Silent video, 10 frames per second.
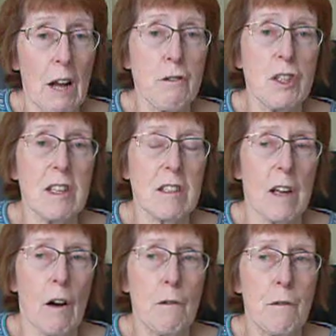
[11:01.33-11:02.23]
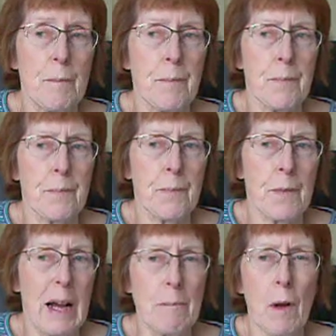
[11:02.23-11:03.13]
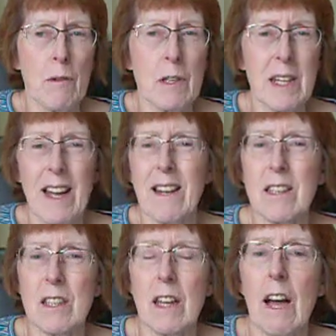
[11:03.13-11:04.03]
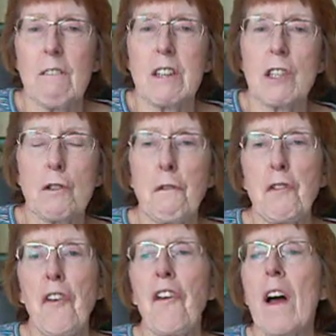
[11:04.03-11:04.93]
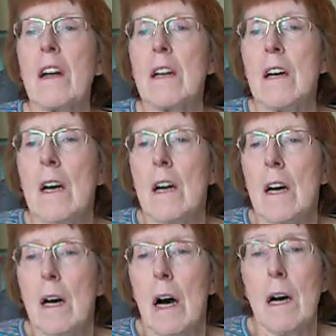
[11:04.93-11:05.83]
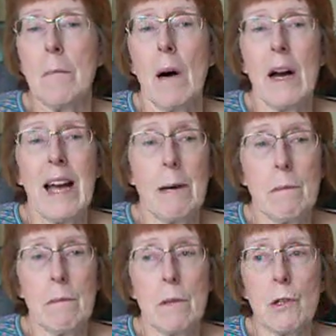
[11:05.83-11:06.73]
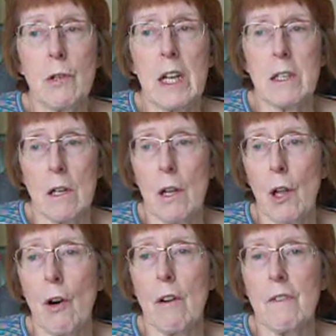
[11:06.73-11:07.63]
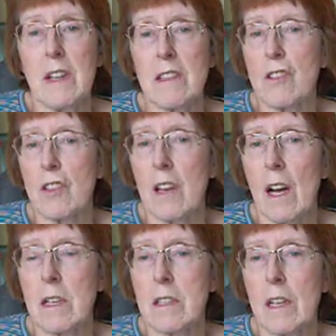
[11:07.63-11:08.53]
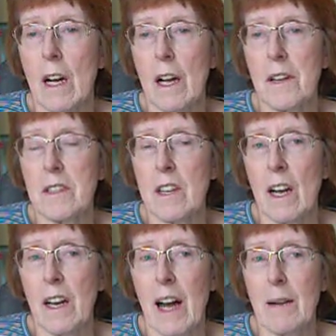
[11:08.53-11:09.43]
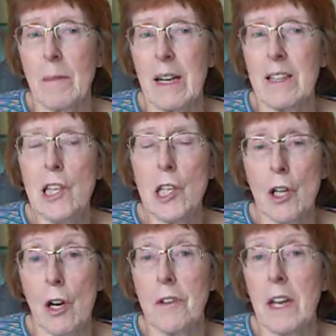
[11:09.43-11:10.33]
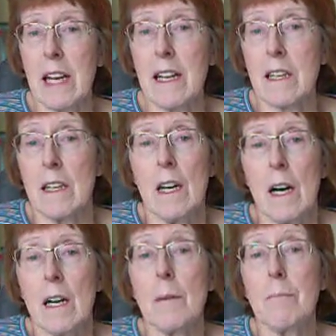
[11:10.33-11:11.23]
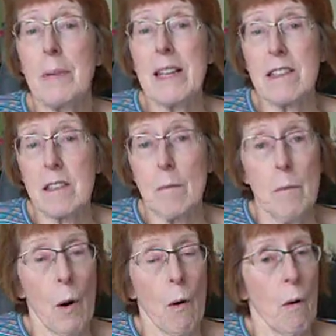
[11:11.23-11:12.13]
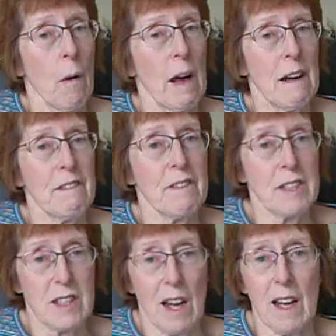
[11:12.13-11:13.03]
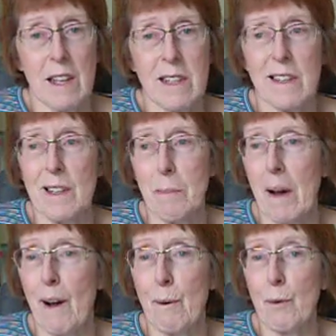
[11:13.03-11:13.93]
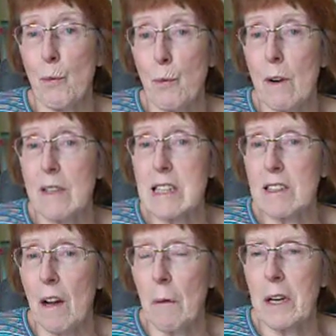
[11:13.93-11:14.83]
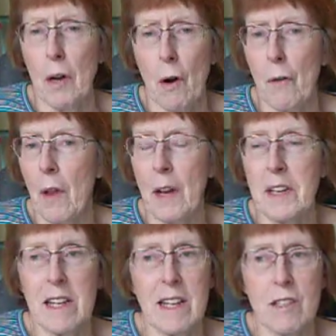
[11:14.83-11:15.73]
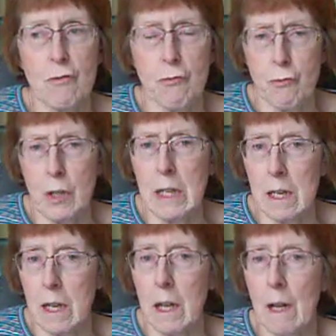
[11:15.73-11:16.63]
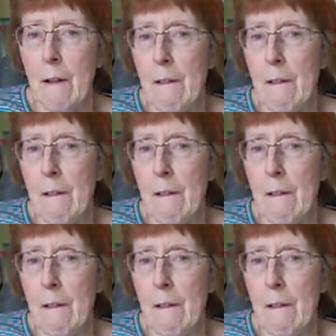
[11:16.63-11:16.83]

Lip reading: after yourself. I'm not going to get into the heavy stuff today. I am looking at a lot on the internet, and I'm learning a bit more every day about what is going on, and it is really